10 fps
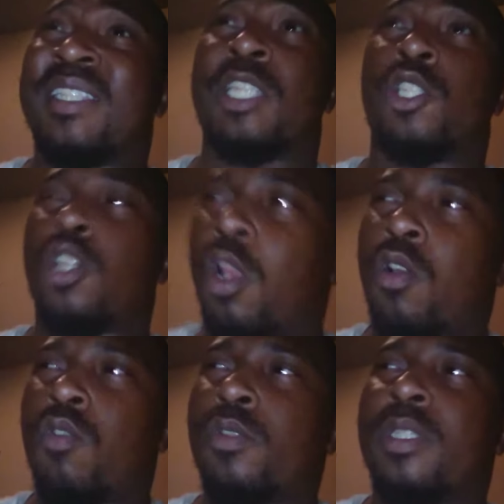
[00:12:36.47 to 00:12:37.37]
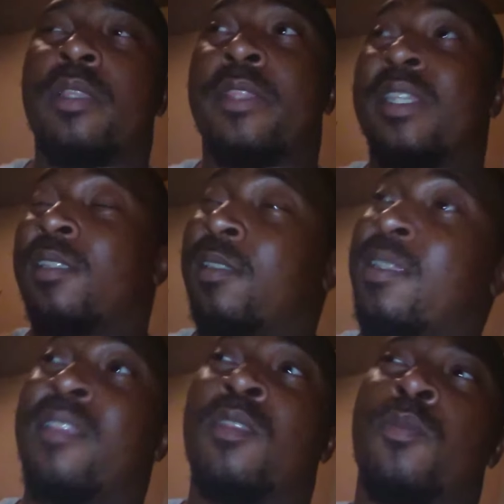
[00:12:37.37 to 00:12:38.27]
that's closed that's
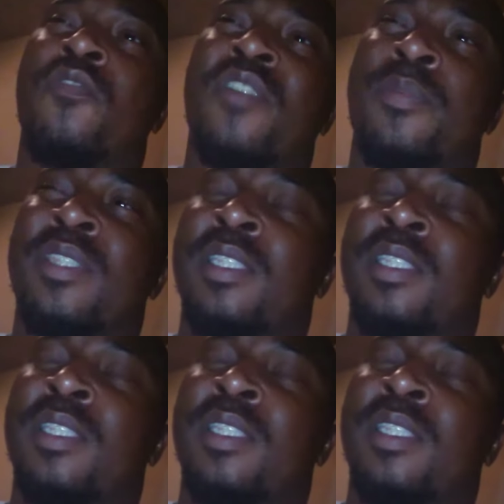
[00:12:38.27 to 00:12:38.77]
acceptable for,